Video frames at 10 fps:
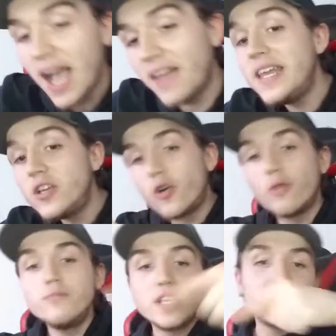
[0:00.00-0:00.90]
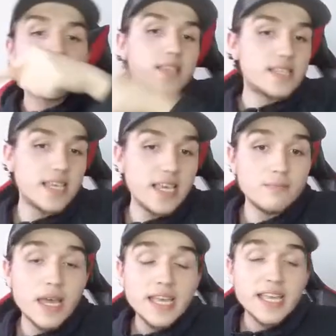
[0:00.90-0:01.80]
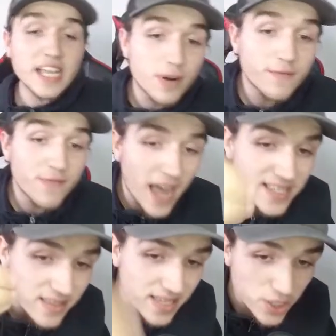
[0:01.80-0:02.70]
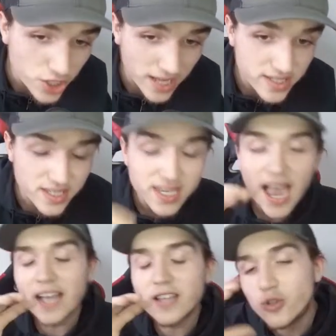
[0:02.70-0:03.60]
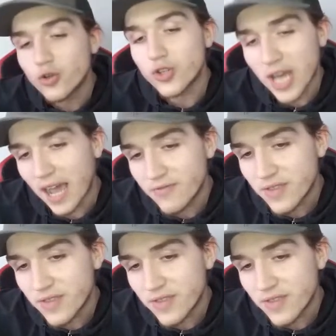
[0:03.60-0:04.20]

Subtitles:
then he comes into the team, gets provided these chances and doesn't have that